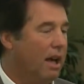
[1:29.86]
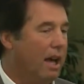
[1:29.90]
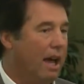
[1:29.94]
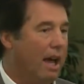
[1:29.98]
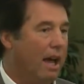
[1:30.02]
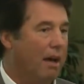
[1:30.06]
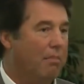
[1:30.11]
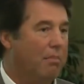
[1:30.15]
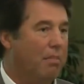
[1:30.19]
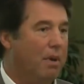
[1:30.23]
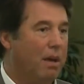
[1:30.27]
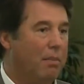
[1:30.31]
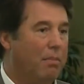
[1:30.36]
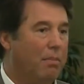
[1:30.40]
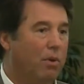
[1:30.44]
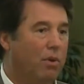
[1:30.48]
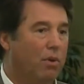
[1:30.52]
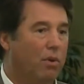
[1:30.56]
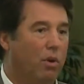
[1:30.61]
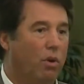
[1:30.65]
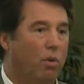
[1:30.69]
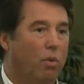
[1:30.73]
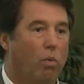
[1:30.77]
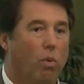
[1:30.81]
And people
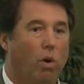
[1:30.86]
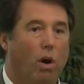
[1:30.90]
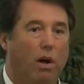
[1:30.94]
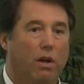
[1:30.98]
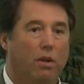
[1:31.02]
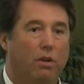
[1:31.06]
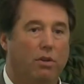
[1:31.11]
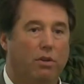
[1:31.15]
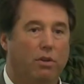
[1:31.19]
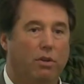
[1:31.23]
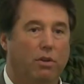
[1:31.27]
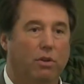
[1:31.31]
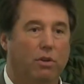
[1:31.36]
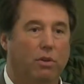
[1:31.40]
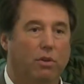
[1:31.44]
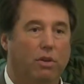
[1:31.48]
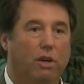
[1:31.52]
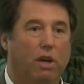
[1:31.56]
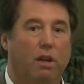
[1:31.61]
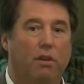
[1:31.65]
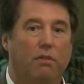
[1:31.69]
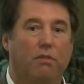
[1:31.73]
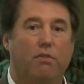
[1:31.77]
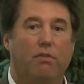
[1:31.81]
don't want to
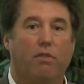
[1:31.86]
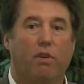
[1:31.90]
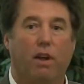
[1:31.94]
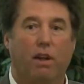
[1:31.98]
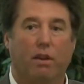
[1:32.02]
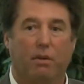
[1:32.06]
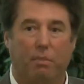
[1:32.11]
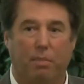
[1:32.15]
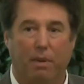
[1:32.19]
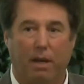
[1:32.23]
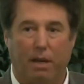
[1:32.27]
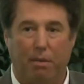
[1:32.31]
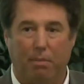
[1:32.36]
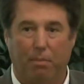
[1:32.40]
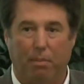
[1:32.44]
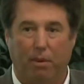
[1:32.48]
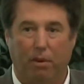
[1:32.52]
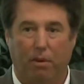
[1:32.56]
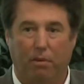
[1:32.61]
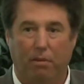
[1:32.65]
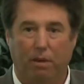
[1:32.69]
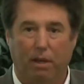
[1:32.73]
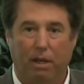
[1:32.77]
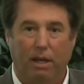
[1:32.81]
confront
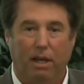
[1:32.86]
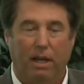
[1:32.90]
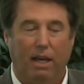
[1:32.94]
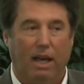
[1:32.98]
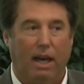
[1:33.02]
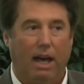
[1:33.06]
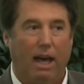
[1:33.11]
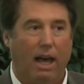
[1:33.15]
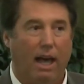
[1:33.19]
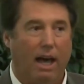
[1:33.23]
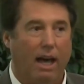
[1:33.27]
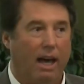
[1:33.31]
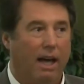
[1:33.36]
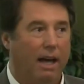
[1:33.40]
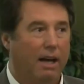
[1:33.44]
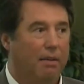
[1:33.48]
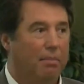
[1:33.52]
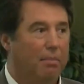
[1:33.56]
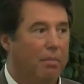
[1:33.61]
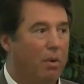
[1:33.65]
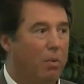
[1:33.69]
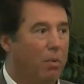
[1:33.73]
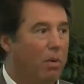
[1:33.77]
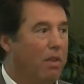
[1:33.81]
people.
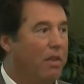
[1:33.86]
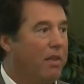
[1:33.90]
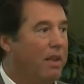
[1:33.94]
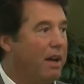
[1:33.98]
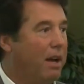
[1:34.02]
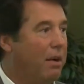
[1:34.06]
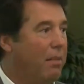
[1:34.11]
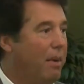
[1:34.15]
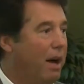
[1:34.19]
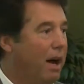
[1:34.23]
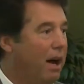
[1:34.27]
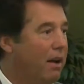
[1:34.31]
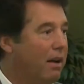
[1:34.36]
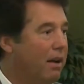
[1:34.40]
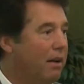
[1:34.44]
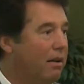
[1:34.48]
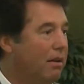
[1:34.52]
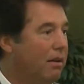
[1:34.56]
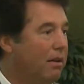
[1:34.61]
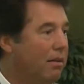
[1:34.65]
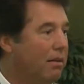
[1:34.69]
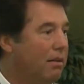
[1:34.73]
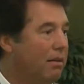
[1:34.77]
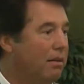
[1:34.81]
But one thing about it,
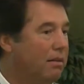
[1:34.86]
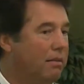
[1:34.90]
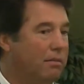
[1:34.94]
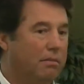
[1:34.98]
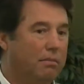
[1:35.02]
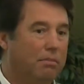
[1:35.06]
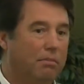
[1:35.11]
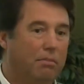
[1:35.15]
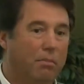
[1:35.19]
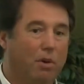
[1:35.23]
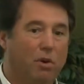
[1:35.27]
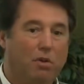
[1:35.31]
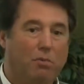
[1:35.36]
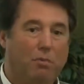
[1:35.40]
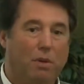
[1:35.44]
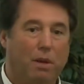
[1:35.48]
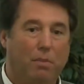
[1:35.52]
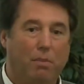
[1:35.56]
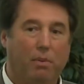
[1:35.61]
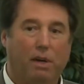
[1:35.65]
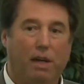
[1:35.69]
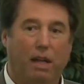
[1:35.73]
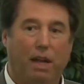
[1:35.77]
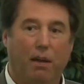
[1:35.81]
most
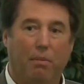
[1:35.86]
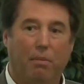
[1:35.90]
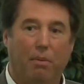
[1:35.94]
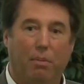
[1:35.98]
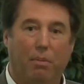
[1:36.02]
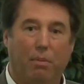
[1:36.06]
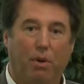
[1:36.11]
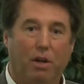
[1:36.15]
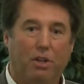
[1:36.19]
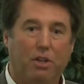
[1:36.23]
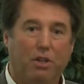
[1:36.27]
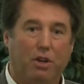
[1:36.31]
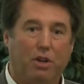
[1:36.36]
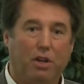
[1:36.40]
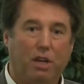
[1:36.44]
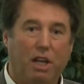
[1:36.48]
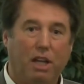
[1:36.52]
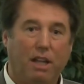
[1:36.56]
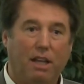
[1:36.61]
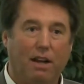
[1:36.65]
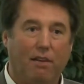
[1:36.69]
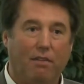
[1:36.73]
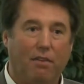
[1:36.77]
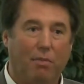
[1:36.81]
people get up and brush their
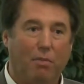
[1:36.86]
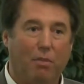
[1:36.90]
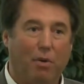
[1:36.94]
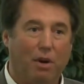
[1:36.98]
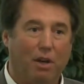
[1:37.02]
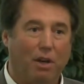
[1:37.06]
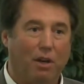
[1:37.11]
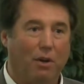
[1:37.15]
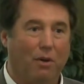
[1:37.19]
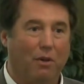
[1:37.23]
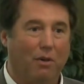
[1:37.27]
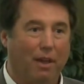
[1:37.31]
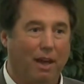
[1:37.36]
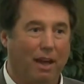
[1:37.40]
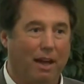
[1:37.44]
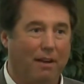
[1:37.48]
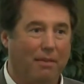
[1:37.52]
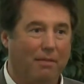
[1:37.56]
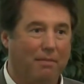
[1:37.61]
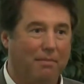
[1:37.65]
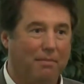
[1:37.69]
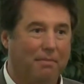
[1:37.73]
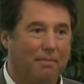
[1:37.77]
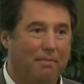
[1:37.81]
teeth every morning, don't they?
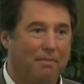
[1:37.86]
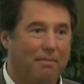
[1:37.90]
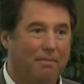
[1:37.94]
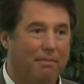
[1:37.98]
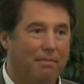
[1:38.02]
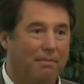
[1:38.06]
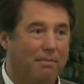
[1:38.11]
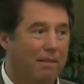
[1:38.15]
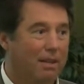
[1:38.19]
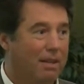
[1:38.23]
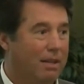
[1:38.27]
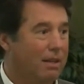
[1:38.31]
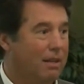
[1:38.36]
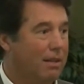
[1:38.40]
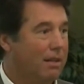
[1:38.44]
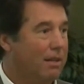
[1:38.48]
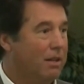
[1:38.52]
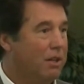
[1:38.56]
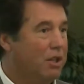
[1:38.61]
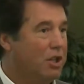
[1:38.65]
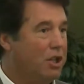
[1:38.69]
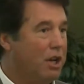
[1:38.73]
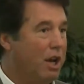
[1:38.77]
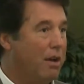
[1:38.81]

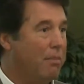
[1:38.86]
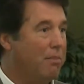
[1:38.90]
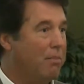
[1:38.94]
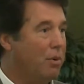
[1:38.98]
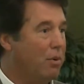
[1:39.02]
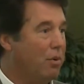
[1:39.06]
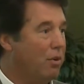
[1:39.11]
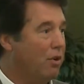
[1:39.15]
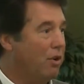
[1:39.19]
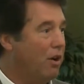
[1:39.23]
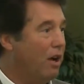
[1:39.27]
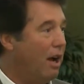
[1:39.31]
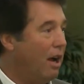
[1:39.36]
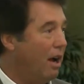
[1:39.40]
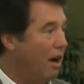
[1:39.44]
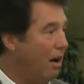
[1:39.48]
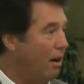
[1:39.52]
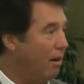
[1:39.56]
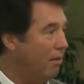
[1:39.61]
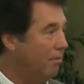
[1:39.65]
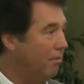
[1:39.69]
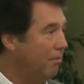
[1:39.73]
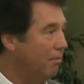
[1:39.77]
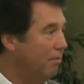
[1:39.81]
Shampoo their hair.